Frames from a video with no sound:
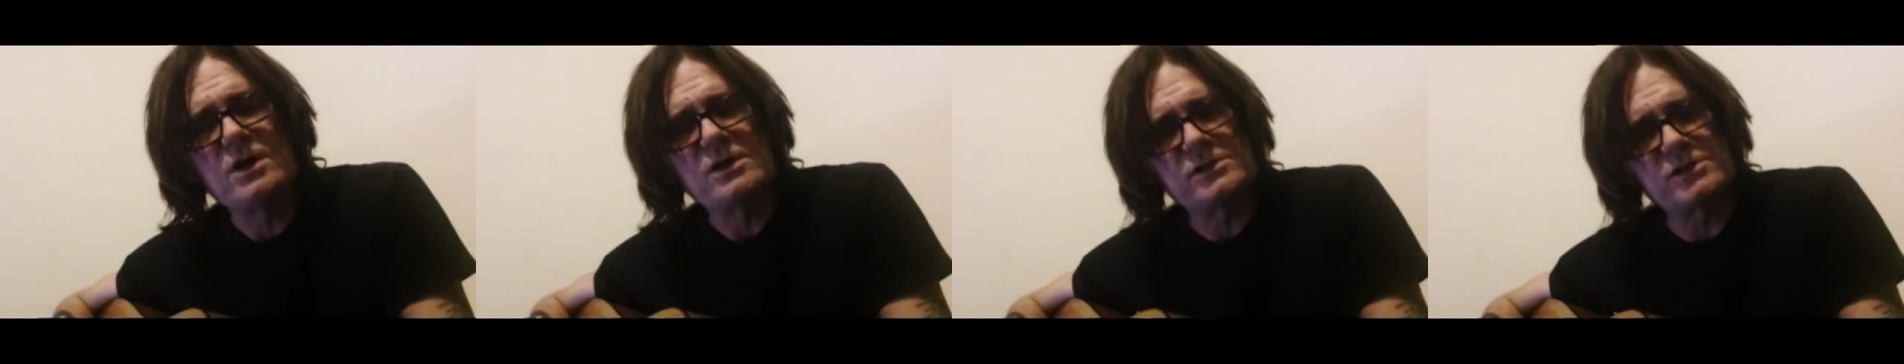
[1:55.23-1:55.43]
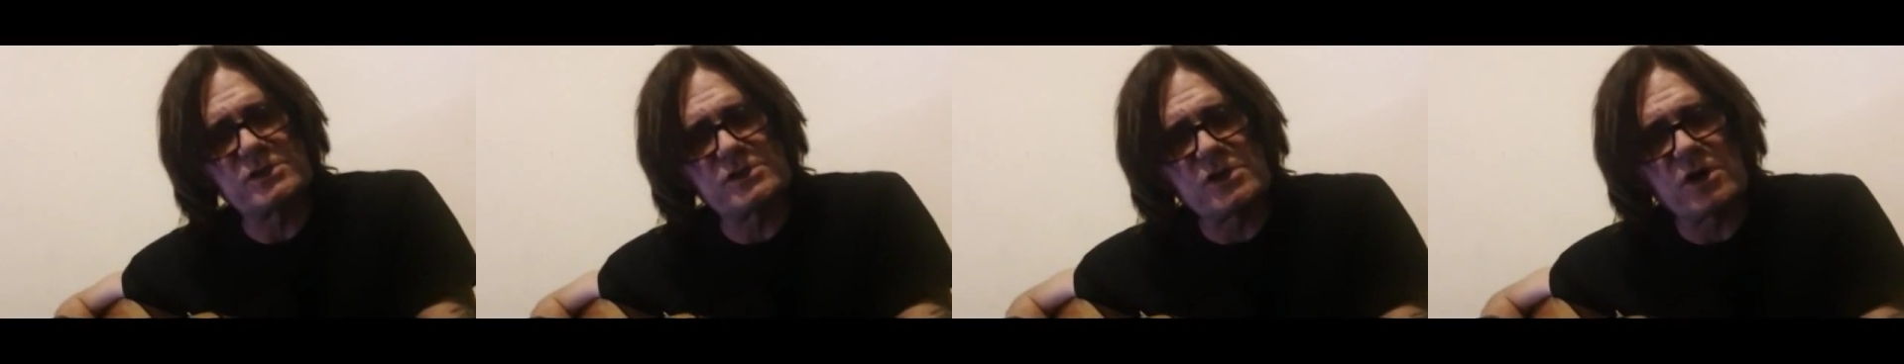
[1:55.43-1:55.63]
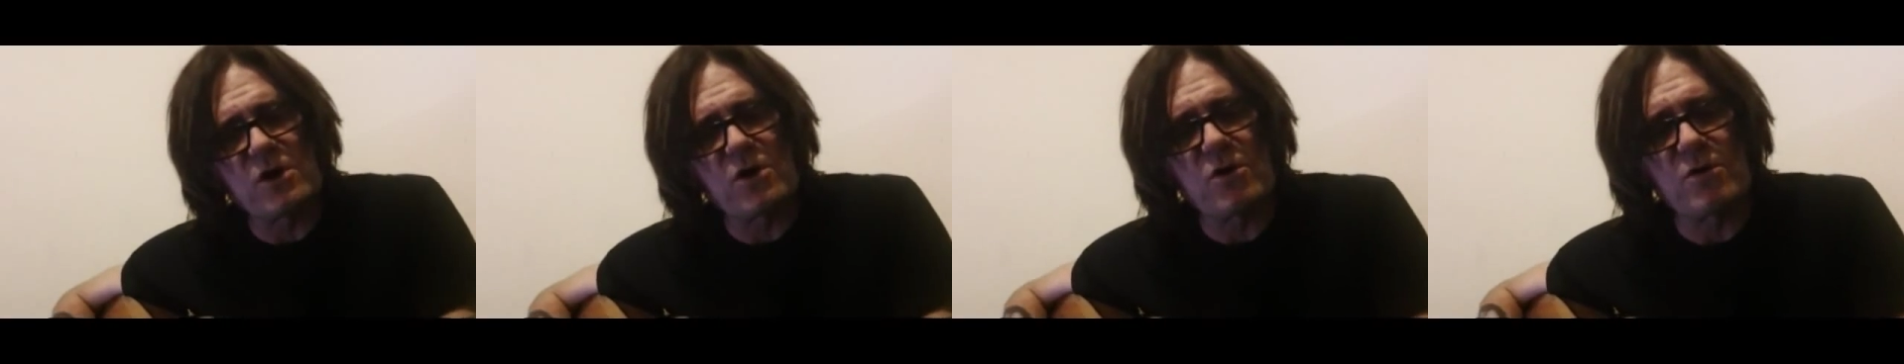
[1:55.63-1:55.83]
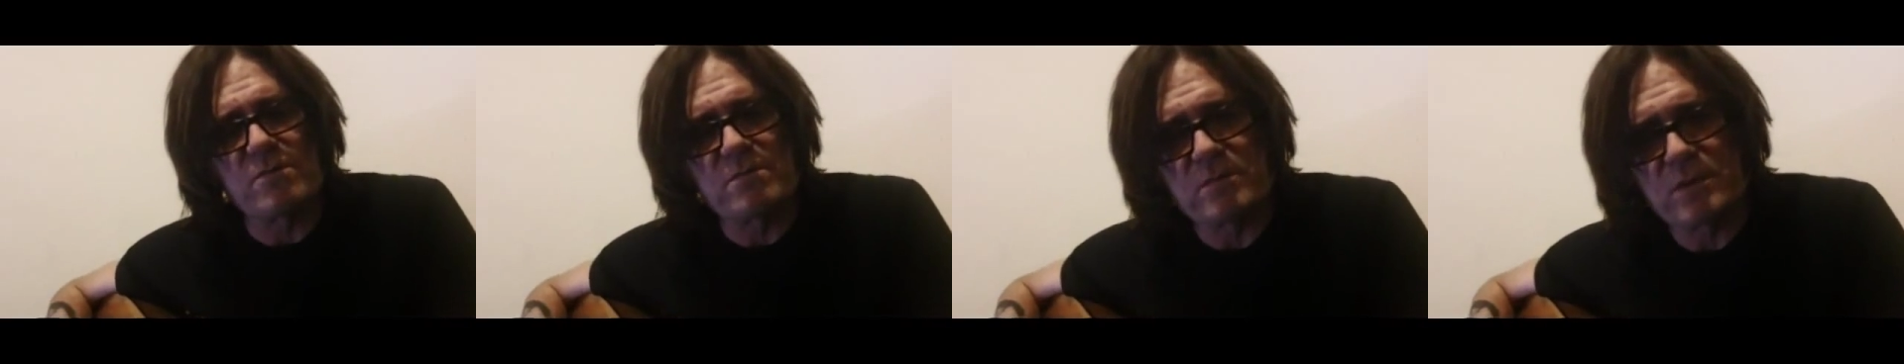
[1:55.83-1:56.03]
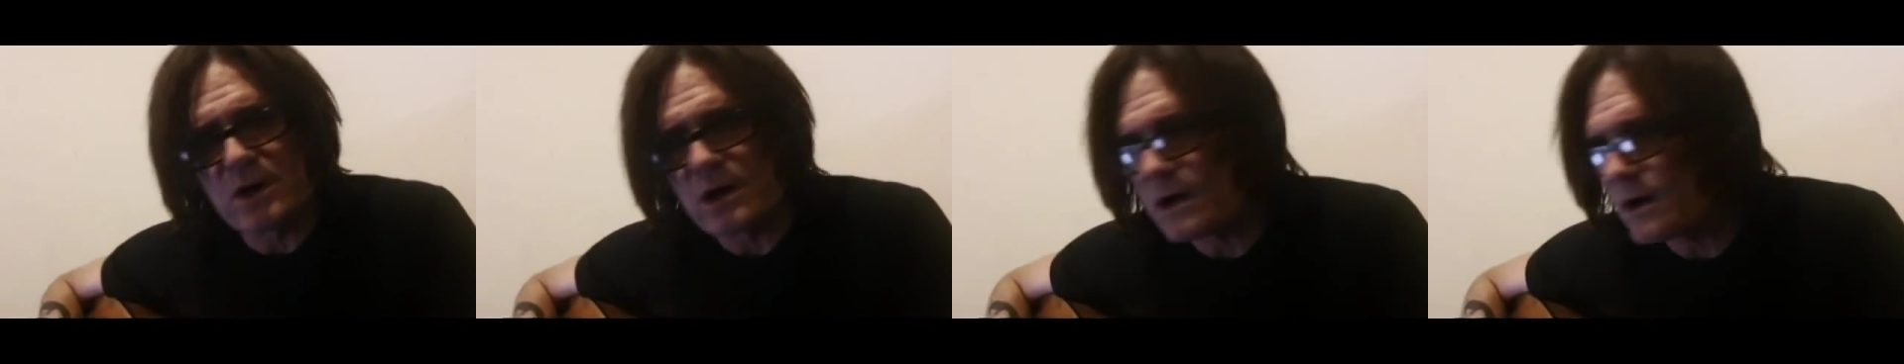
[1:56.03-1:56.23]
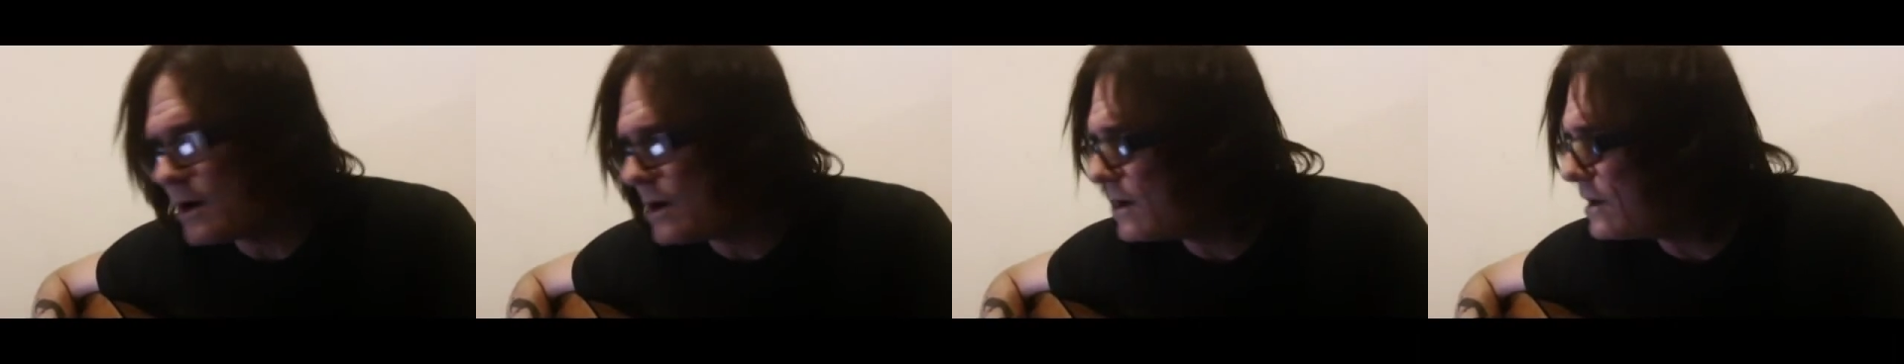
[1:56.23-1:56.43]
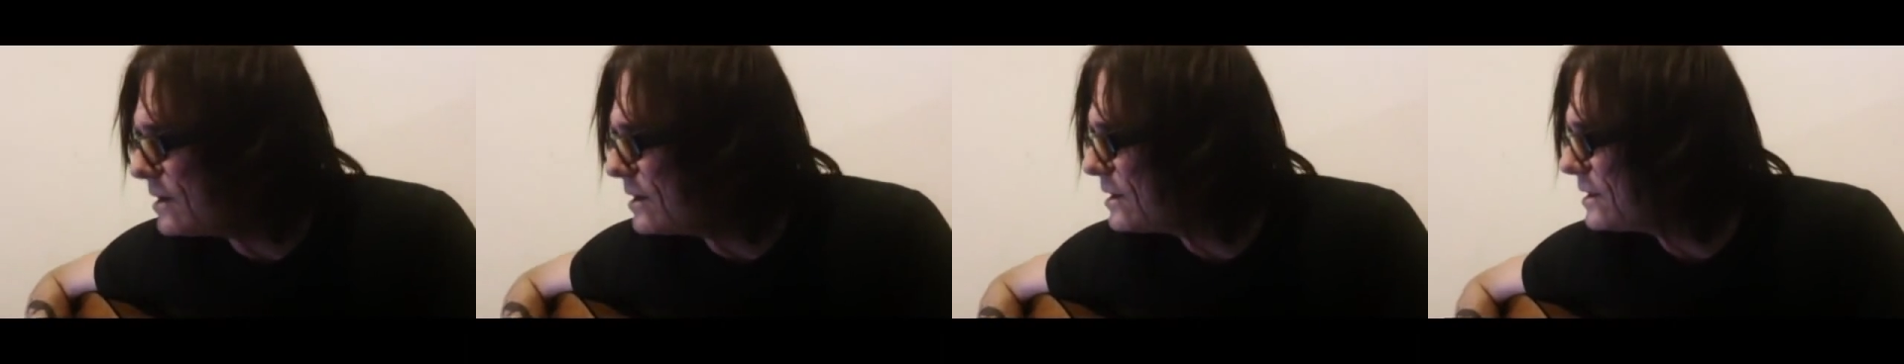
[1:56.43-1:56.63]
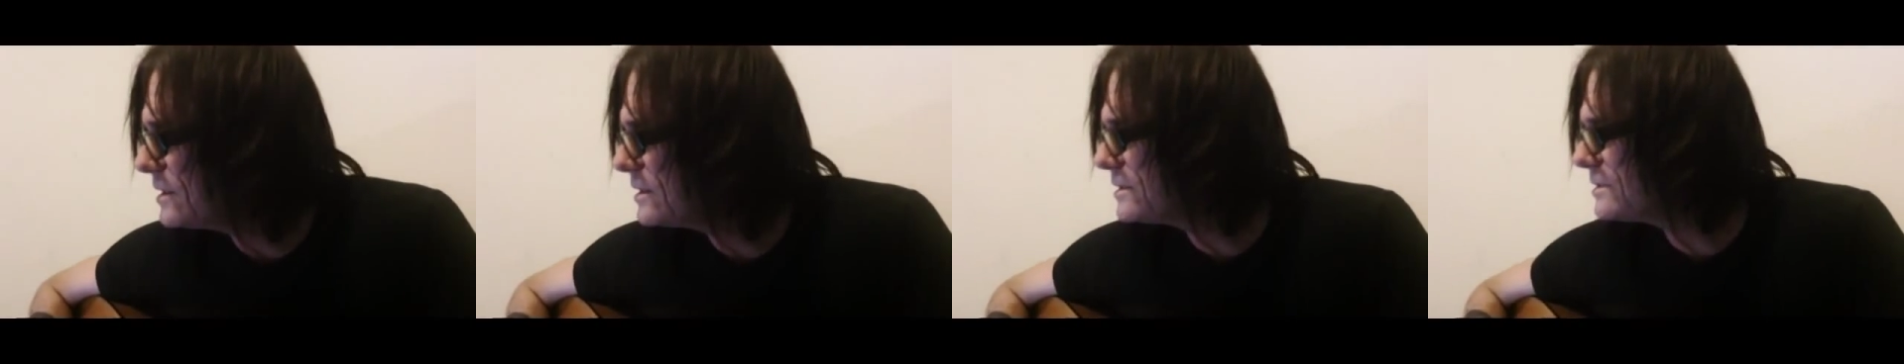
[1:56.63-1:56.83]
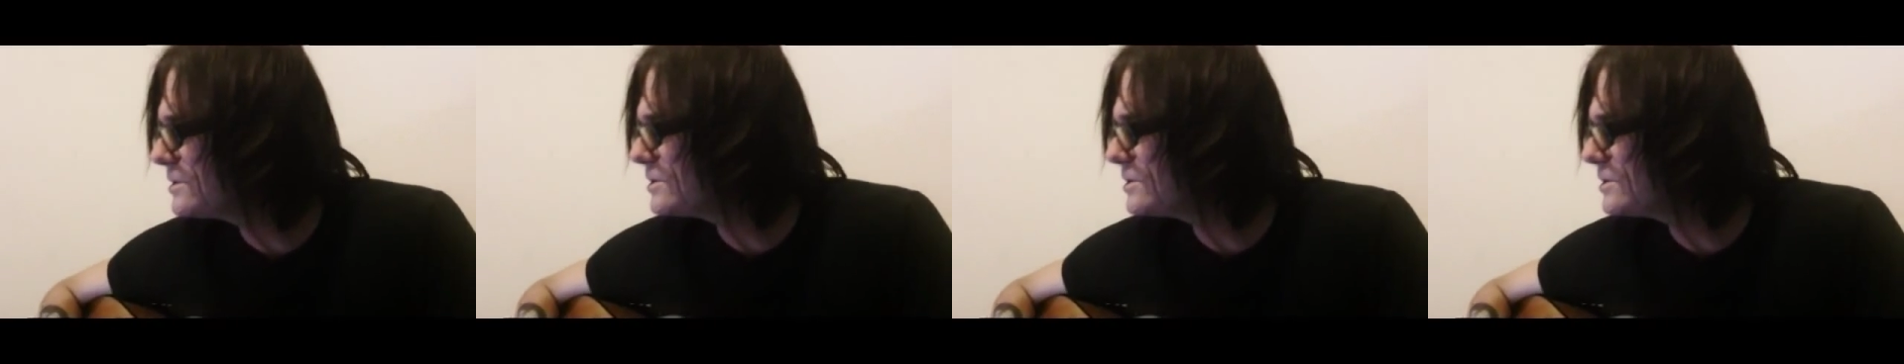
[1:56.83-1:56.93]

so much.